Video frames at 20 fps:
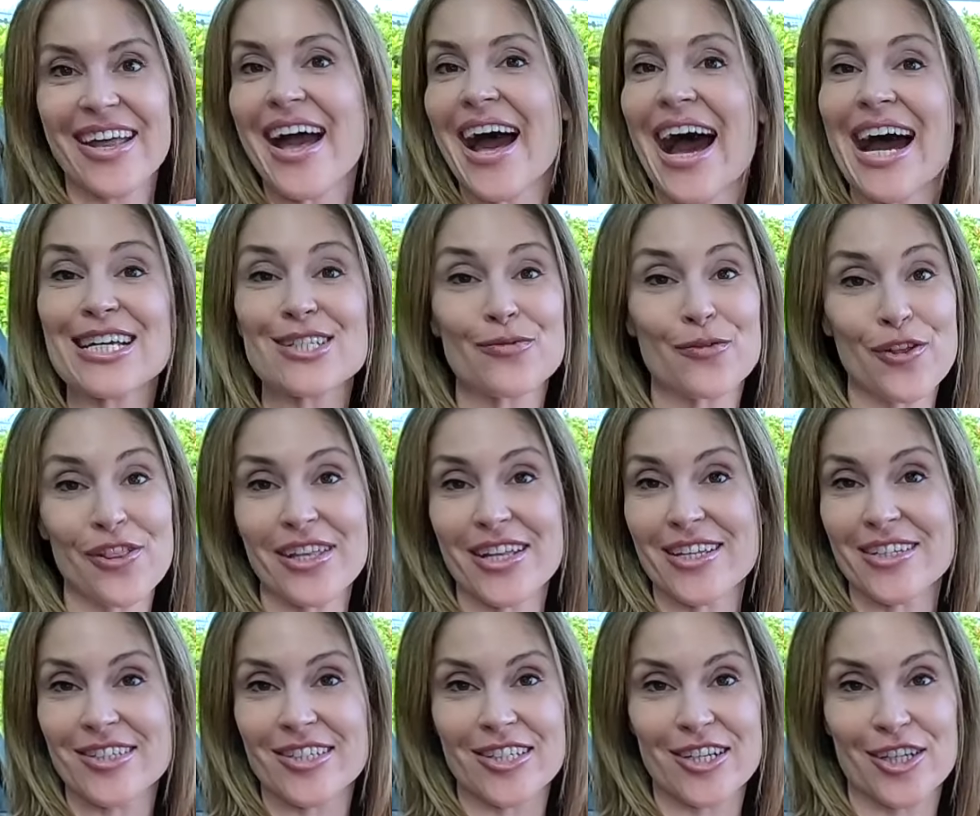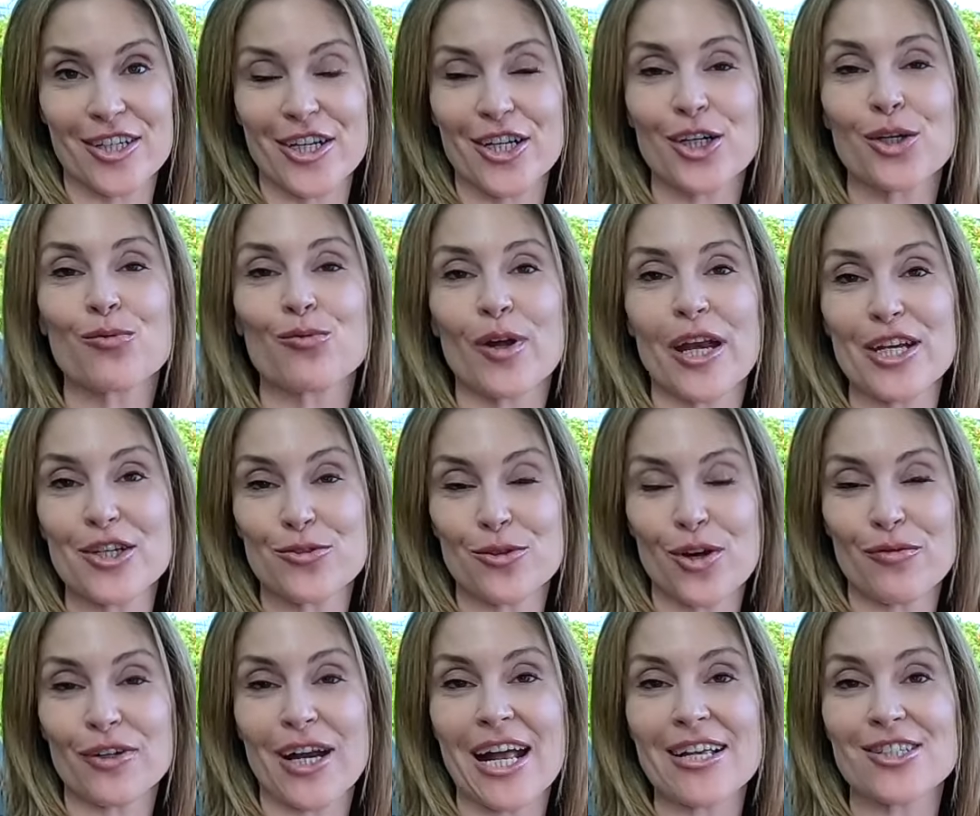As for the interior, Range
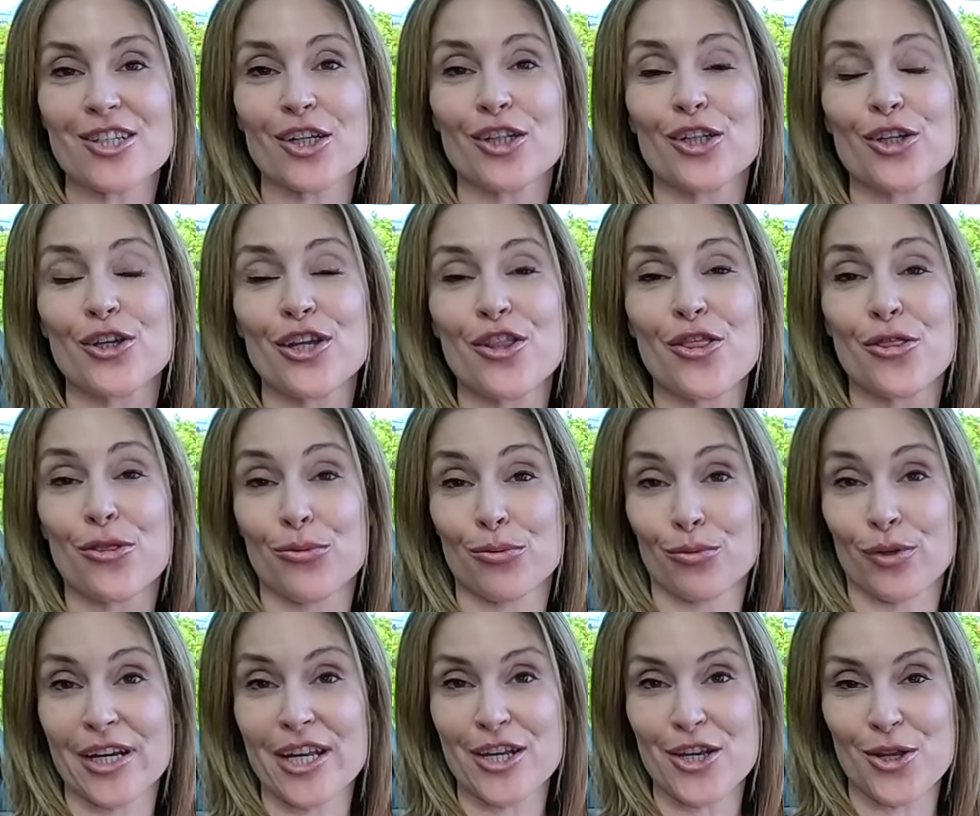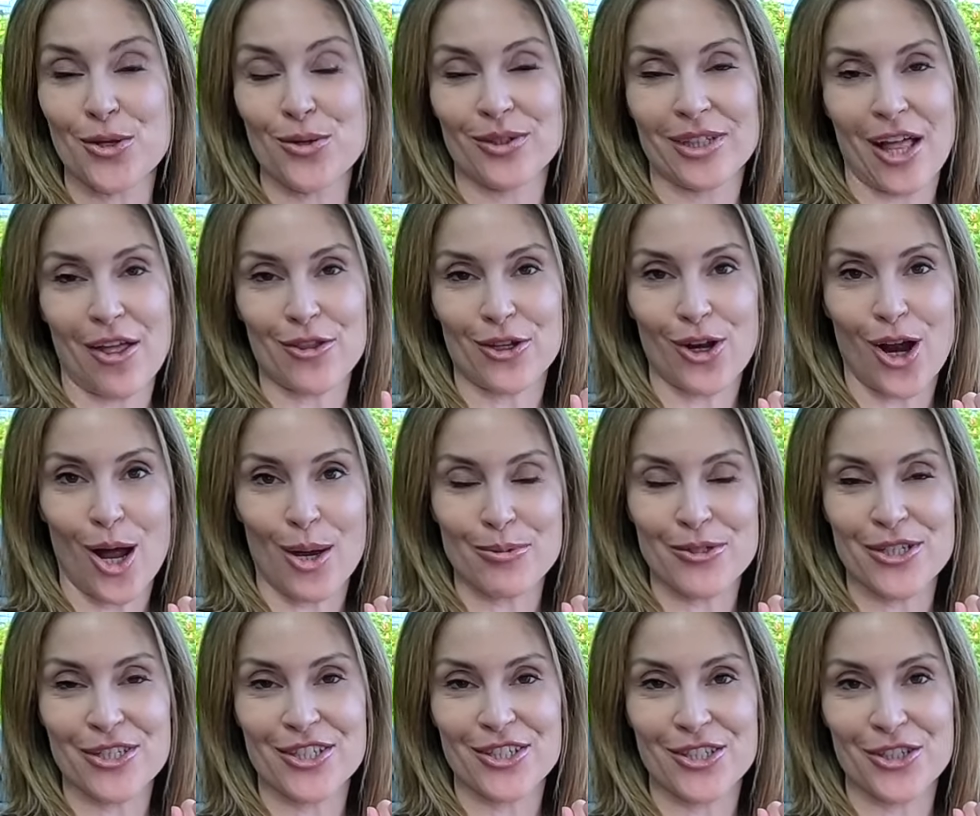Rover has included 3 new leather
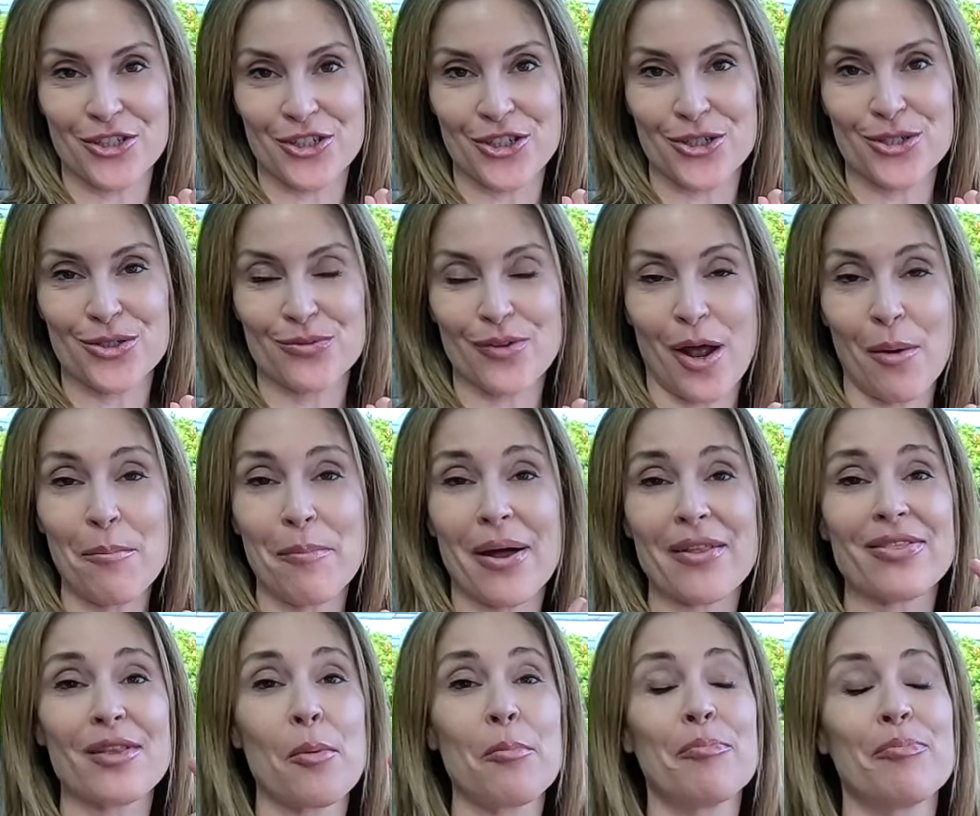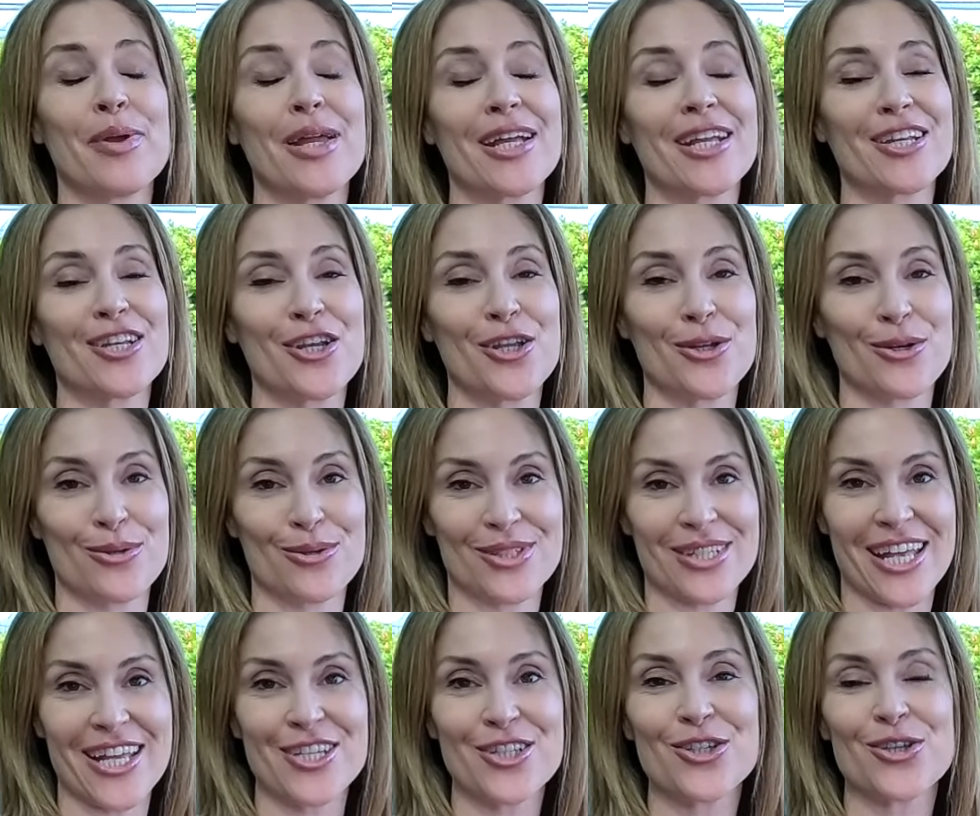options to choose from, but the big news
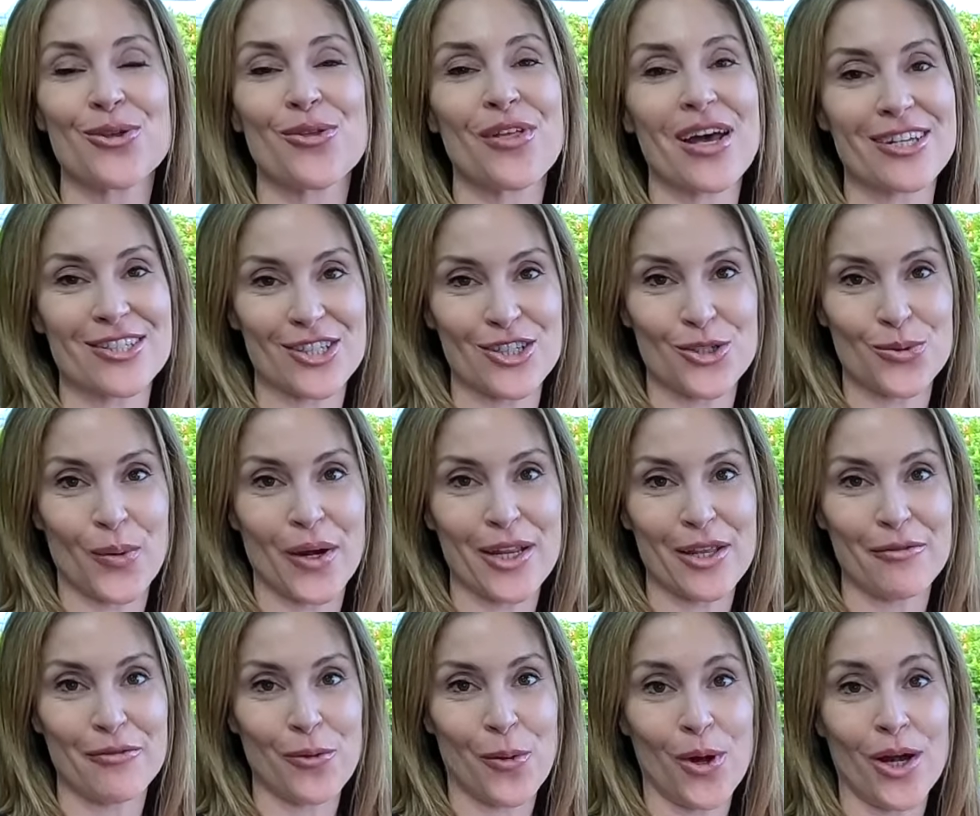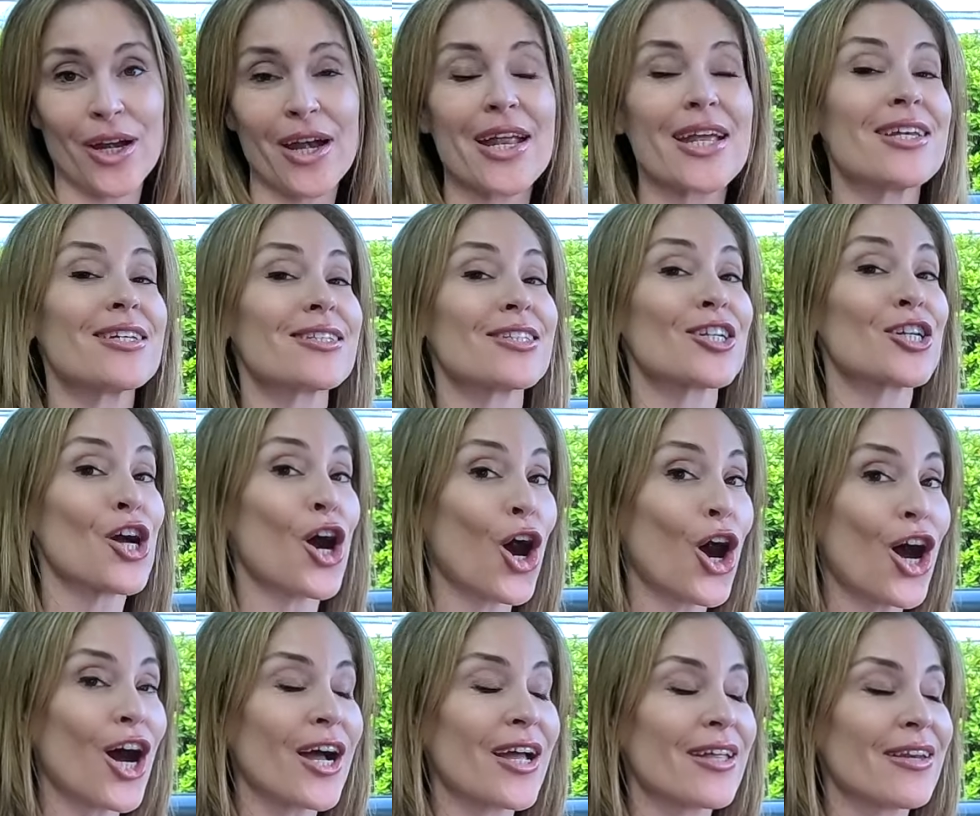in 2024 is
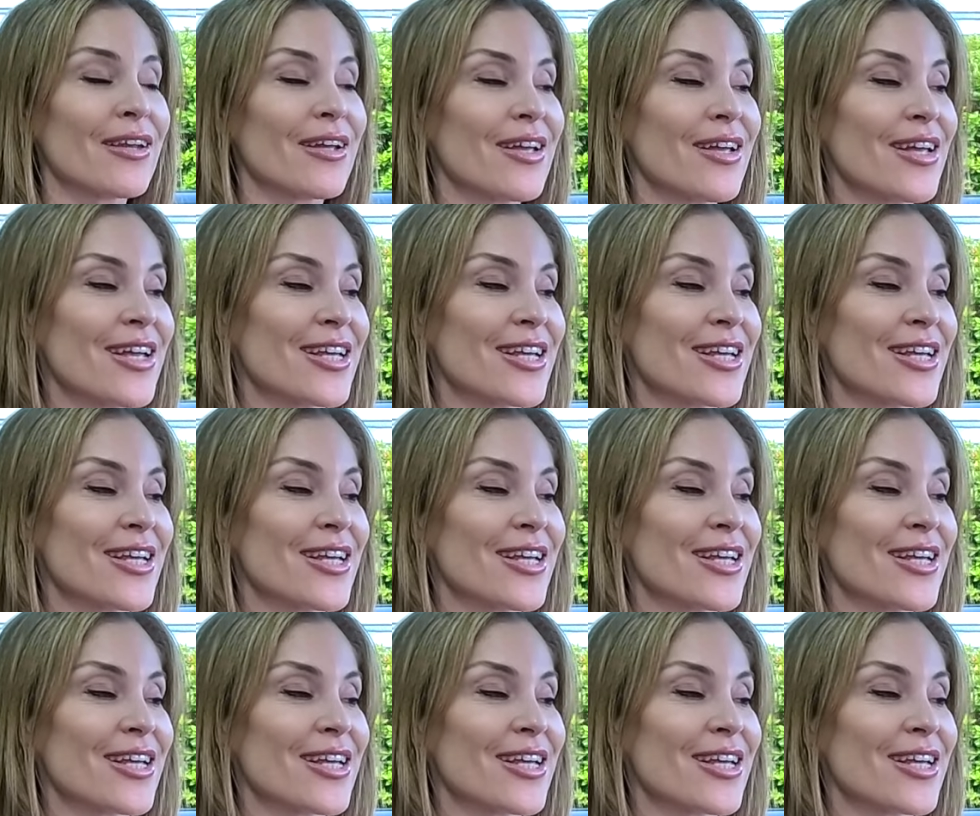gone